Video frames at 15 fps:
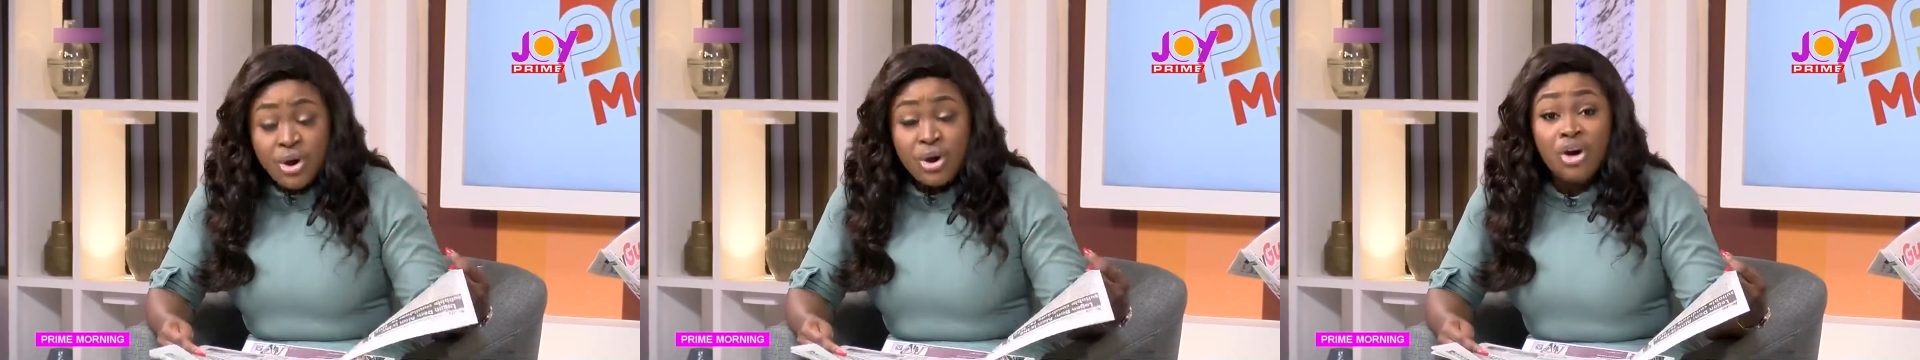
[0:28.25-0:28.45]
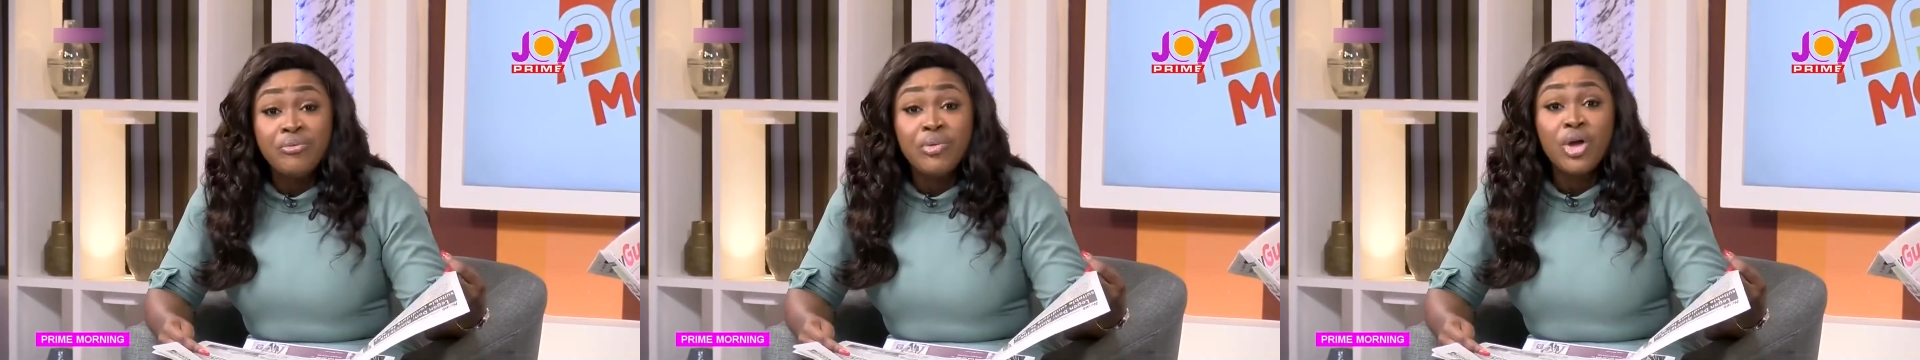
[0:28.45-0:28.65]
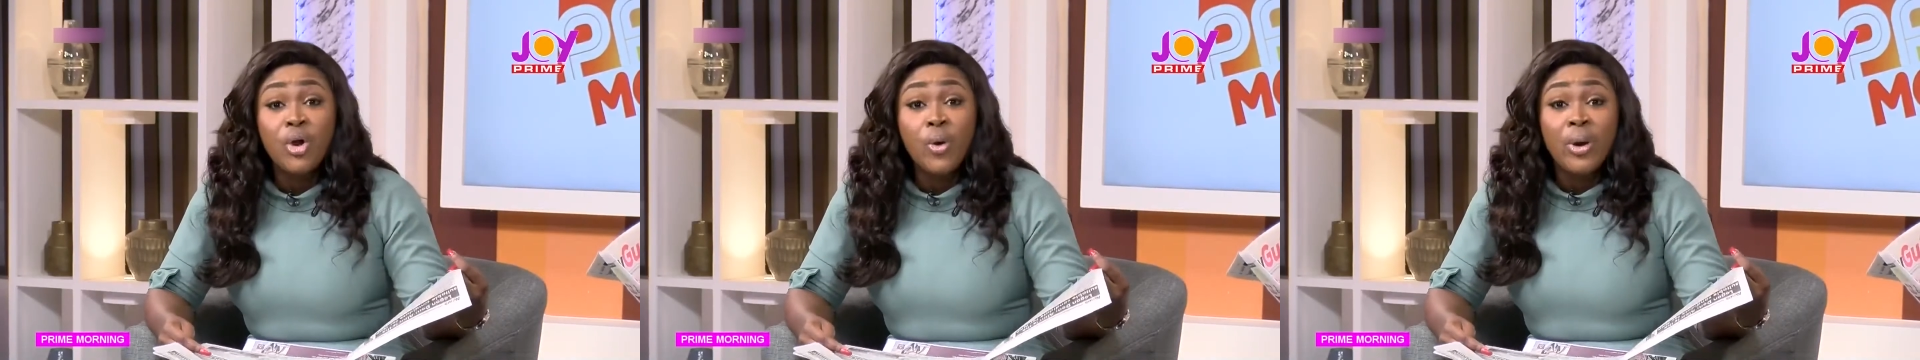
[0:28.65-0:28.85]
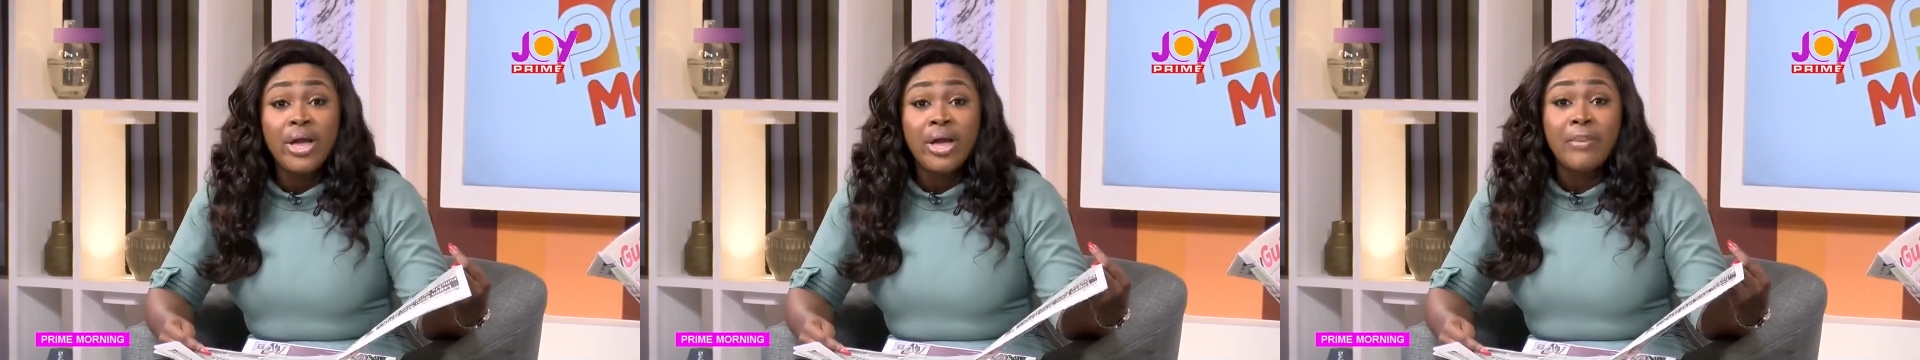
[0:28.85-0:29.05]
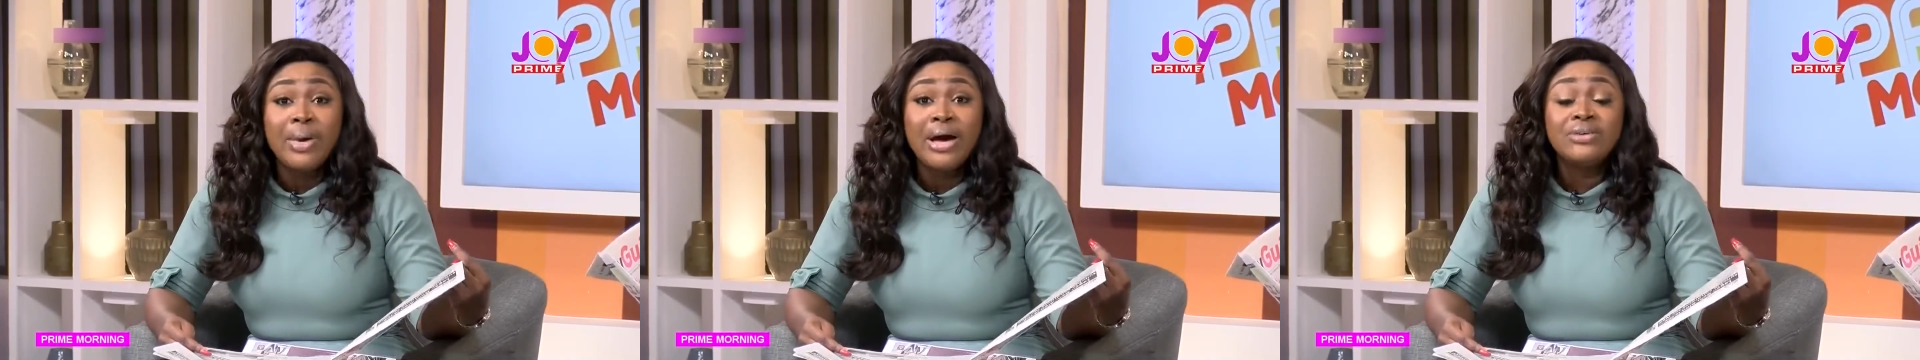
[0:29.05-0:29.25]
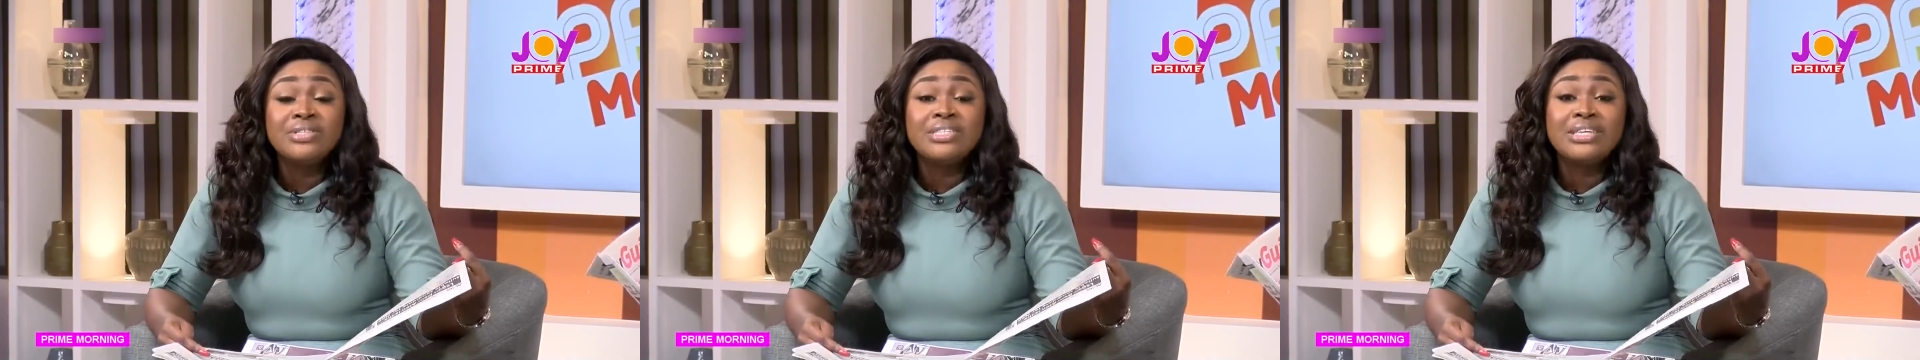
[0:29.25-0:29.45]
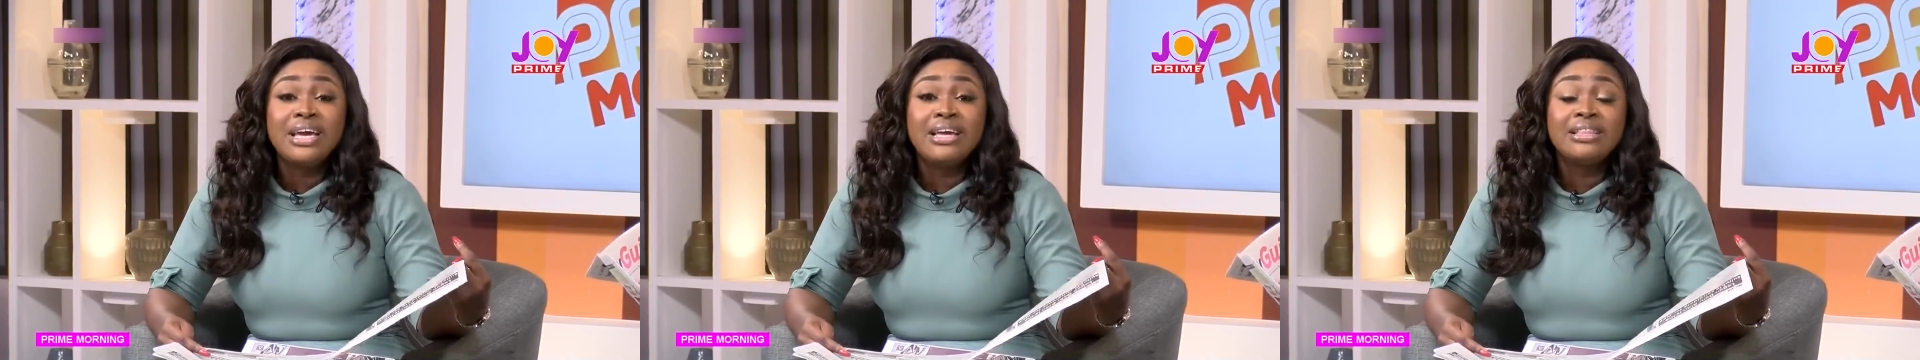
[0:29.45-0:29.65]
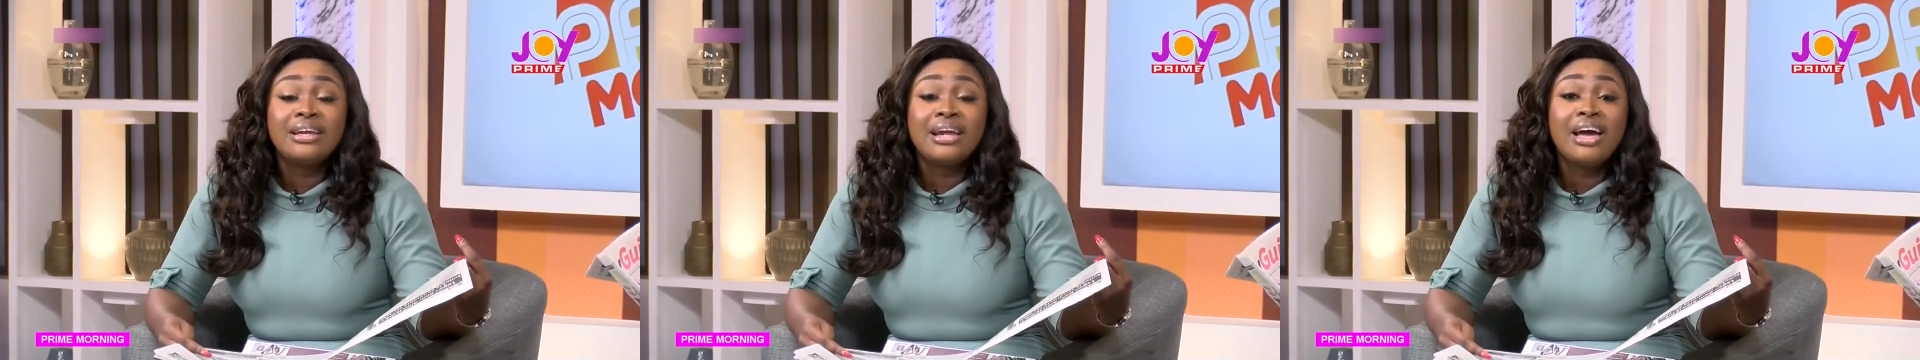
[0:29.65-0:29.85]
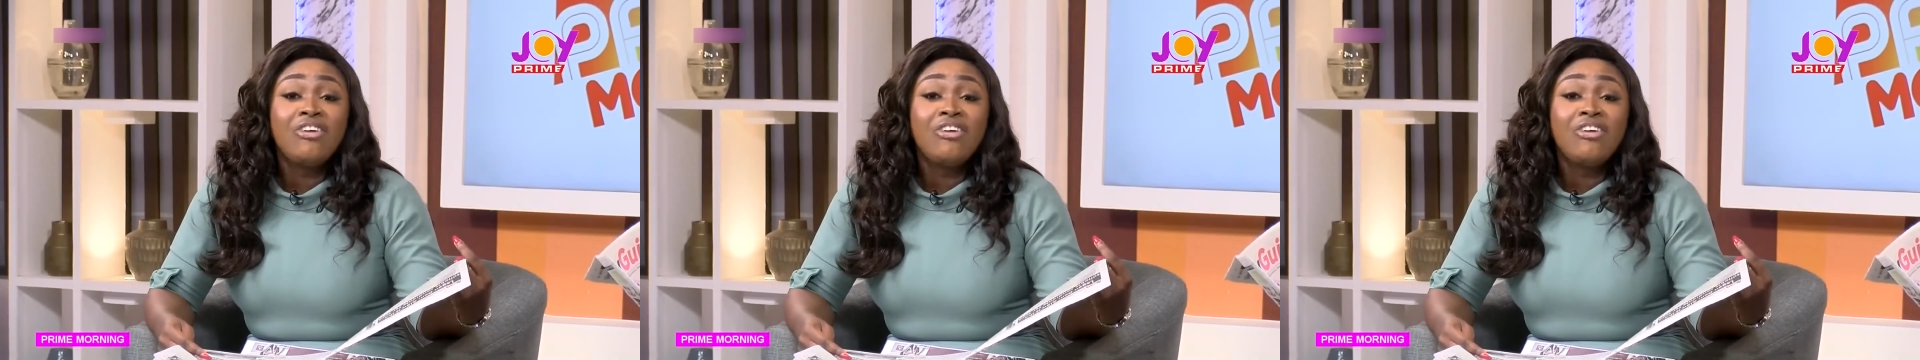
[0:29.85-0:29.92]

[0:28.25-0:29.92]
who have been going about saying that